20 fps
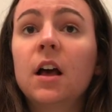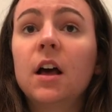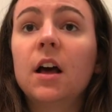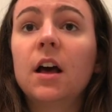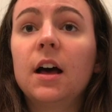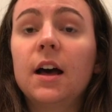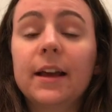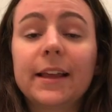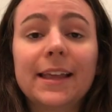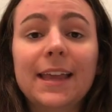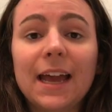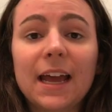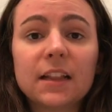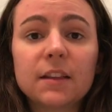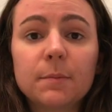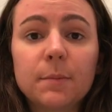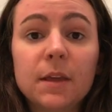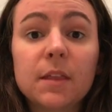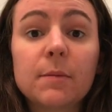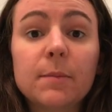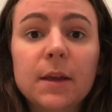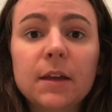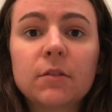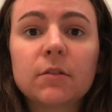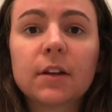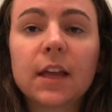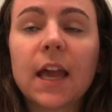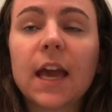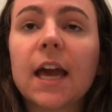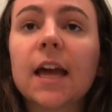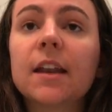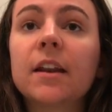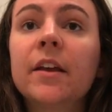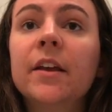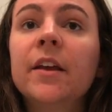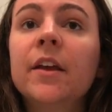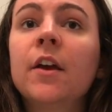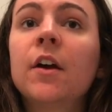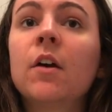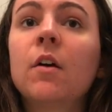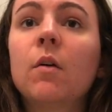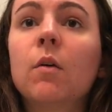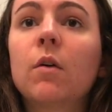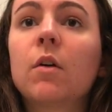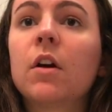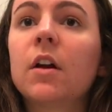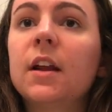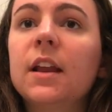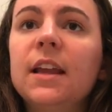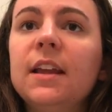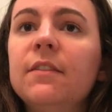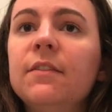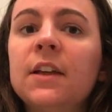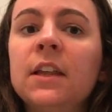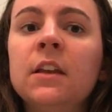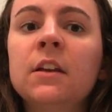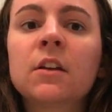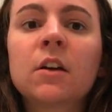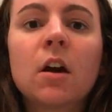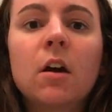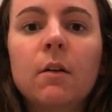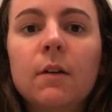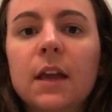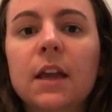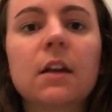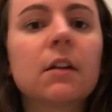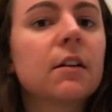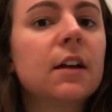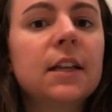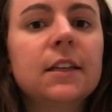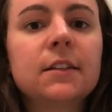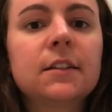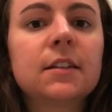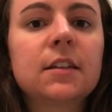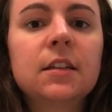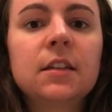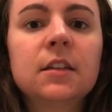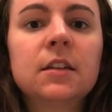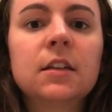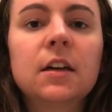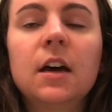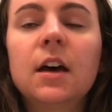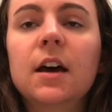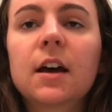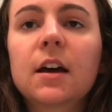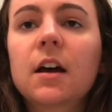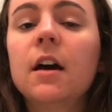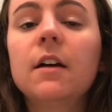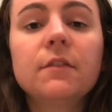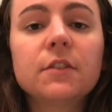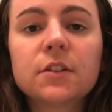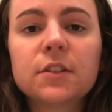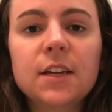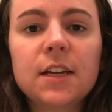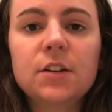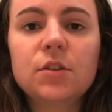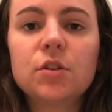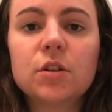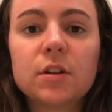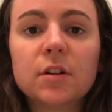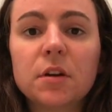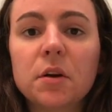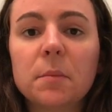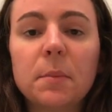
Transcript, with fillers: uh, Gatsby the Bengal Cat, or even coherent uh, conversation